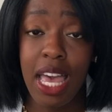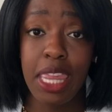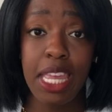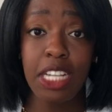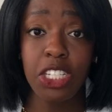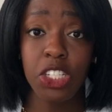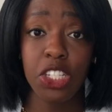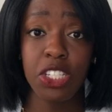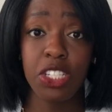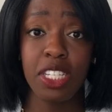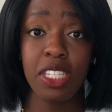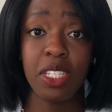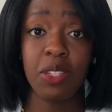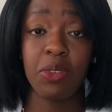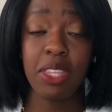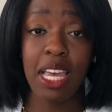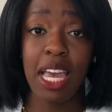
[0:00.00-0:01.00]
and that's just
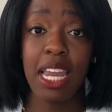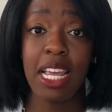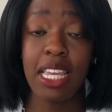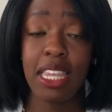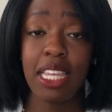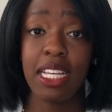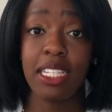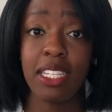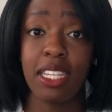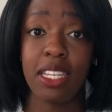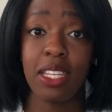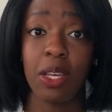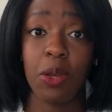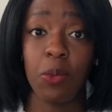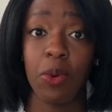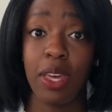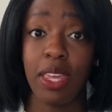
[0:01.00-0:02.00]
dealing with anything
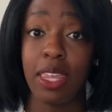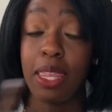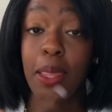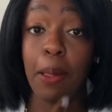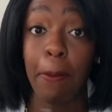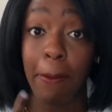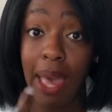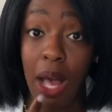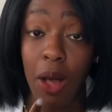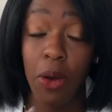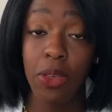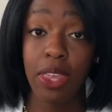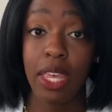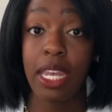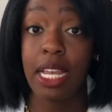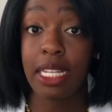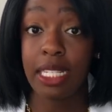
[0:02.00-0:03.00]
dealing with the mouth
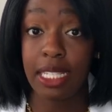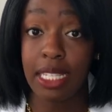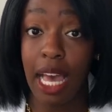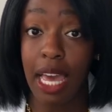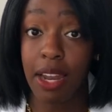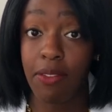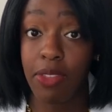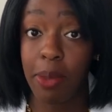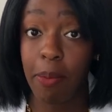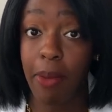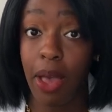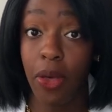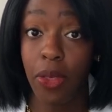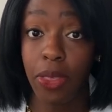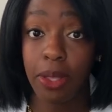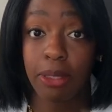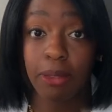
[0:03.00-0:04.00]
and inside of the
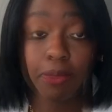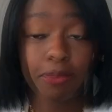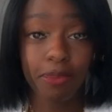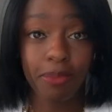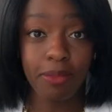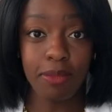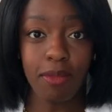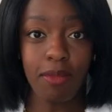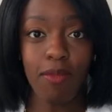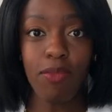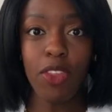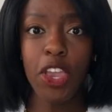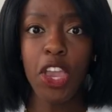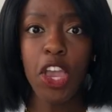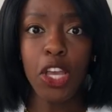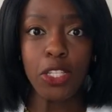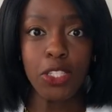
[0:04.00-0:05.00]
mouth.
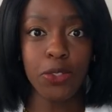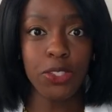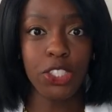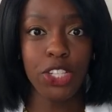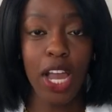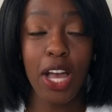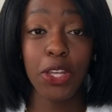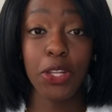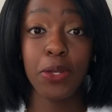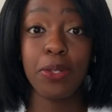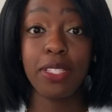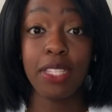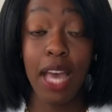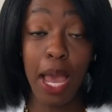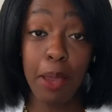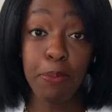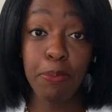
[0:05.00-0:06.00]
So a child who is
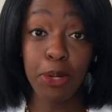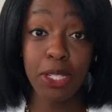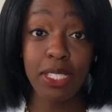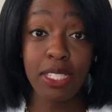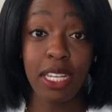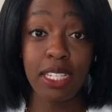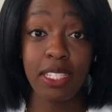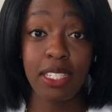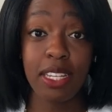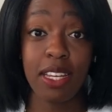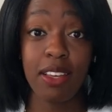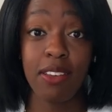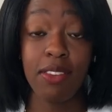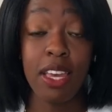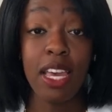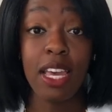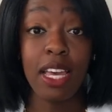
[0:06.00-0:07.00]
hypersensitive,
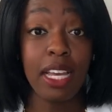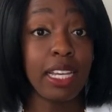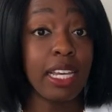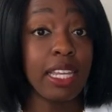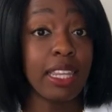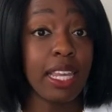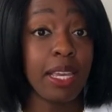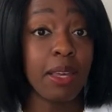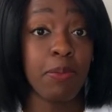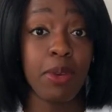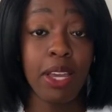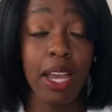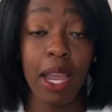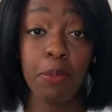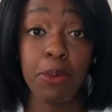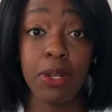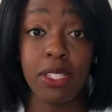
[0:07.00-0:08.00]
again, they can be
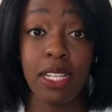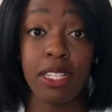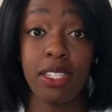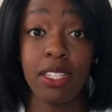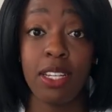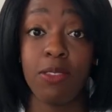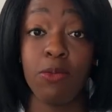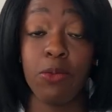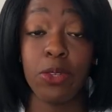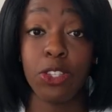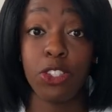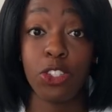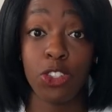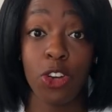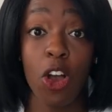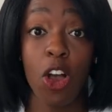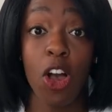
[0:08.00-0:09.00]
hypersensitive with
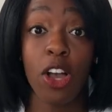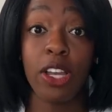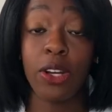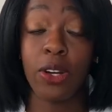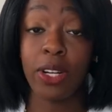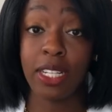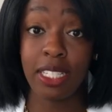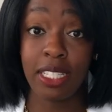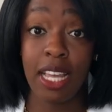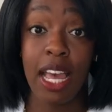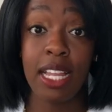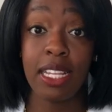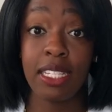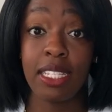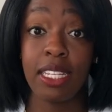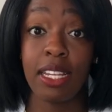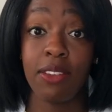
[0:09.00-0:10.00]
strong or
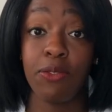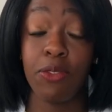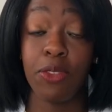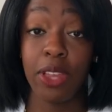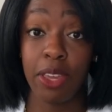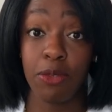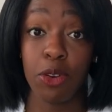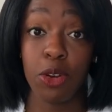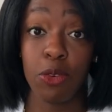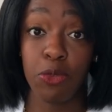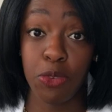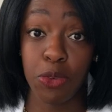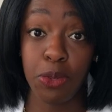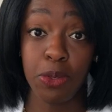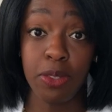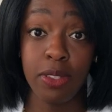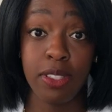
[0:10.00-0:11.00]
intense flavored
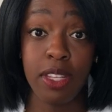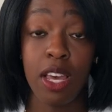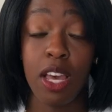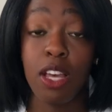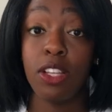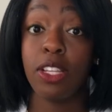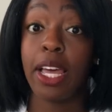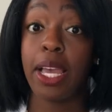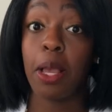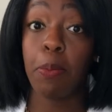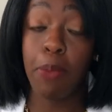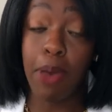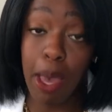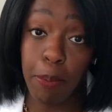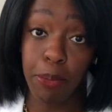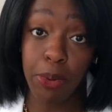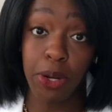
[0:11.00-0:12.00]
foods, like
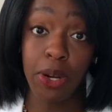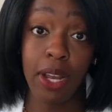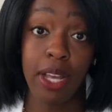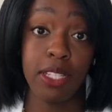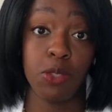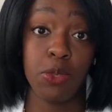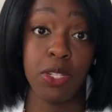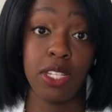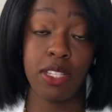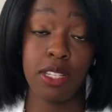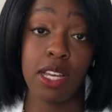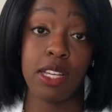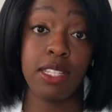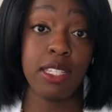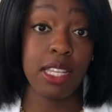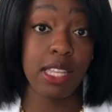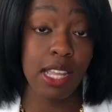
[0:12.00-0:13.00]
pepper, as we
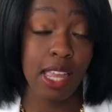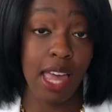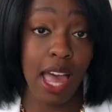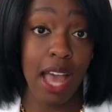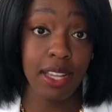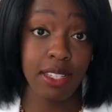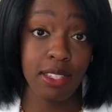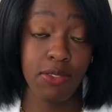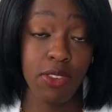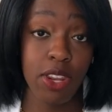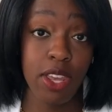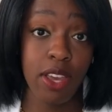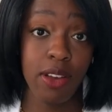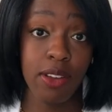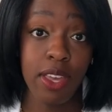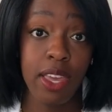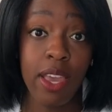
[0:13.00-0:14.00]
discussed in the last
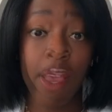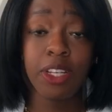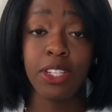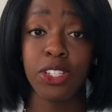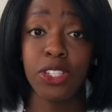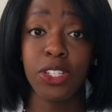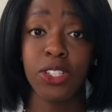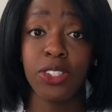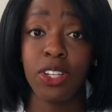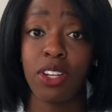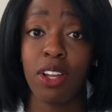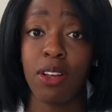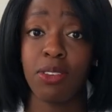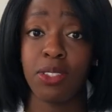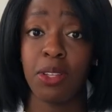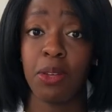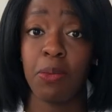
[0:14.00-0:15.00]
video. These children
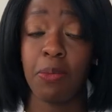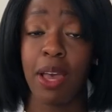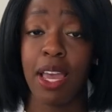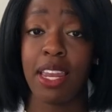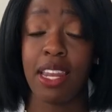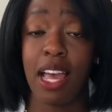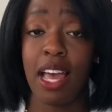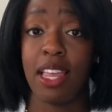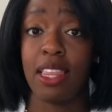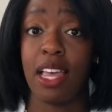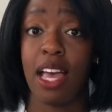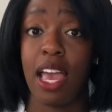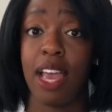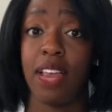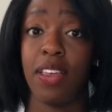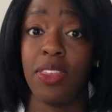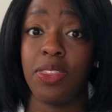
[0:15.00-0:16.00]
also might not
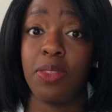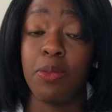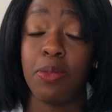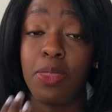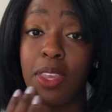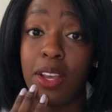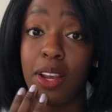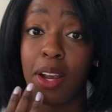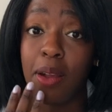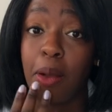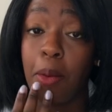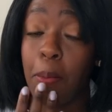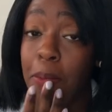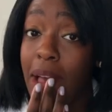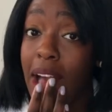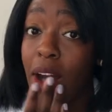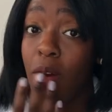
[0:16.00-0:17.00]
like their
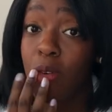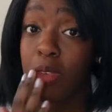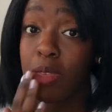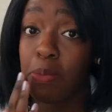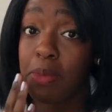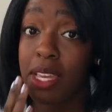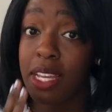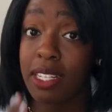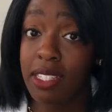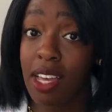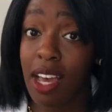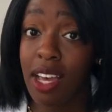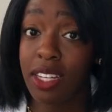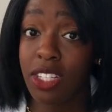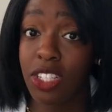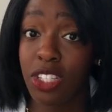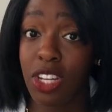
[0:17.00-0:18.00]
mouth being
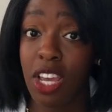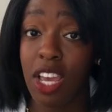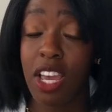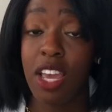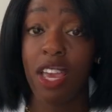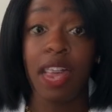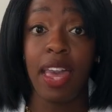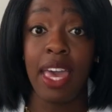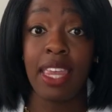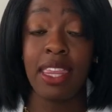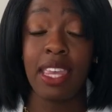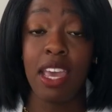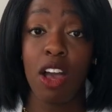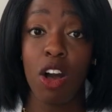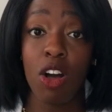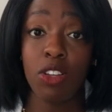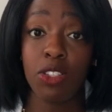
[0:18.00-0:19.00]
touched, and
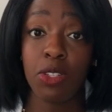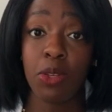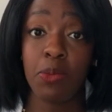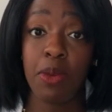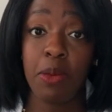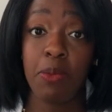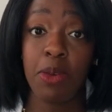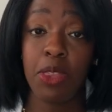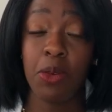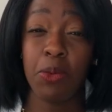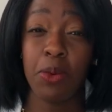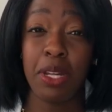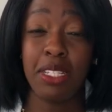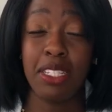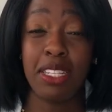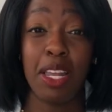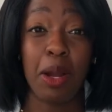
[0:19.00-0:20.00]
they also may be the
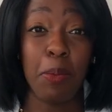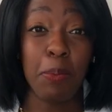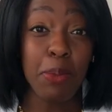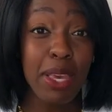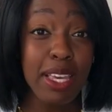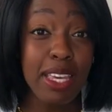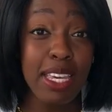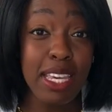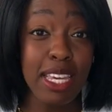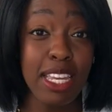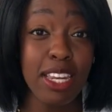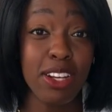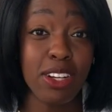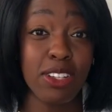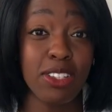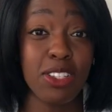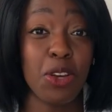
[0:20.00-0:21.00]
ones that are picky
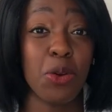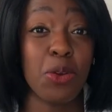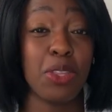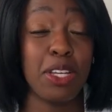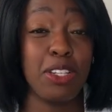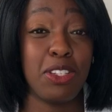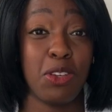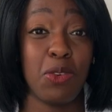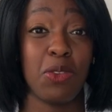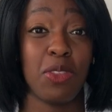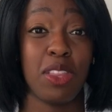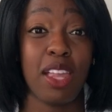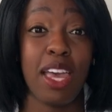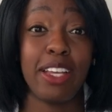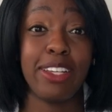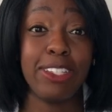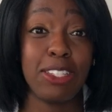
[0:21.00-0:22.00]
eaters or they don't
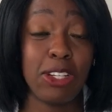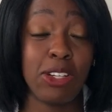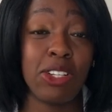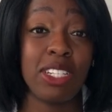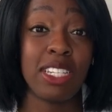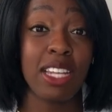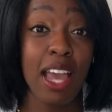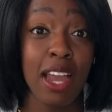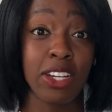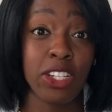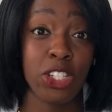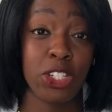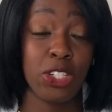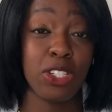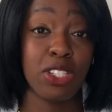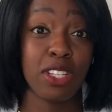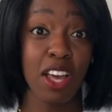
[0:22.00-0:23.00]
like certain
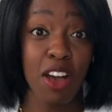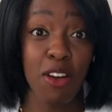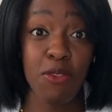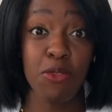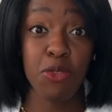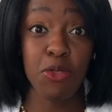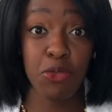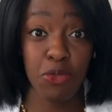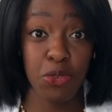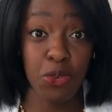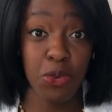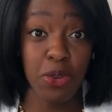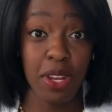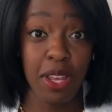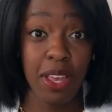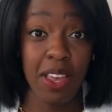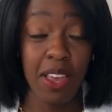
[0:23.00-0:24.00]
textures of food.